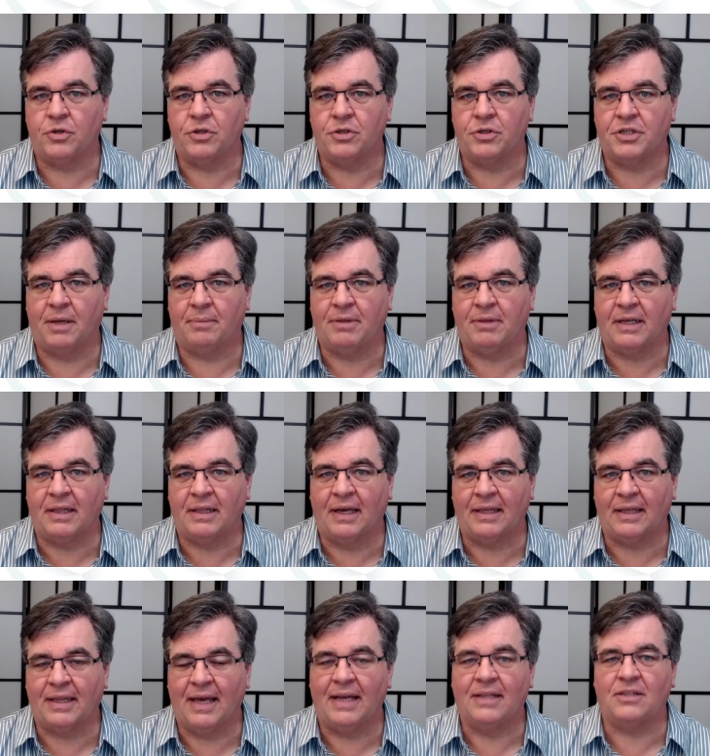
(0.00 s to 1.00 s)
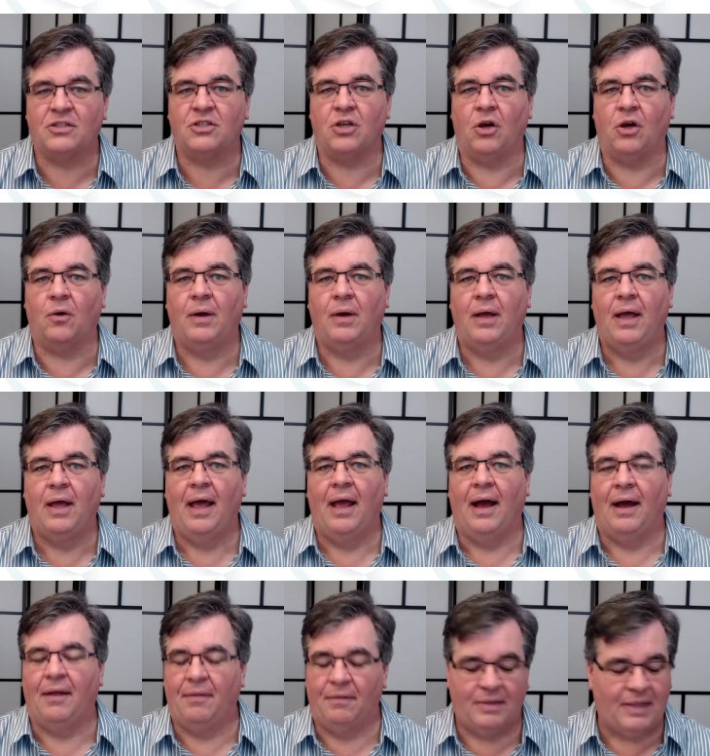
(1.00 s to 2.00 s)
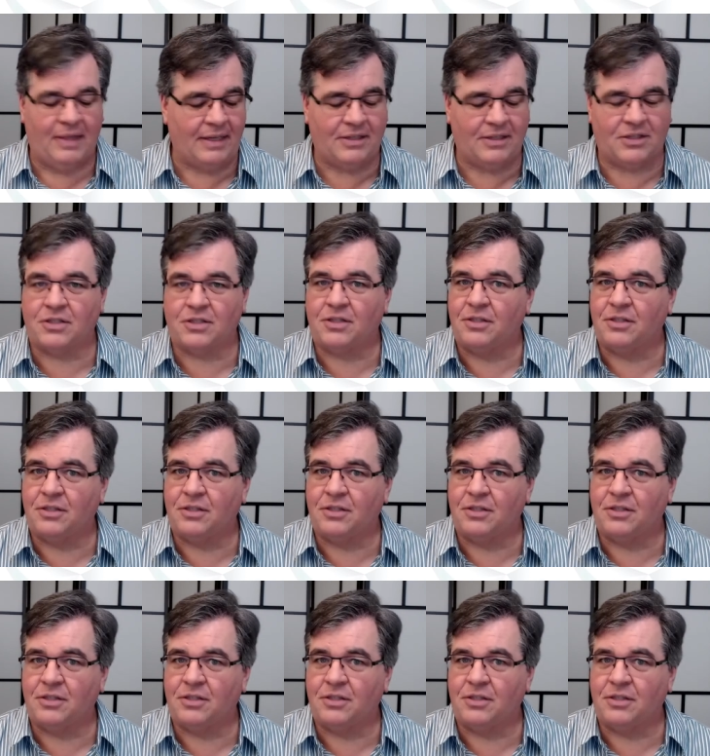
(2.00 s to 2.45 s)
or something like that. So uh, that's,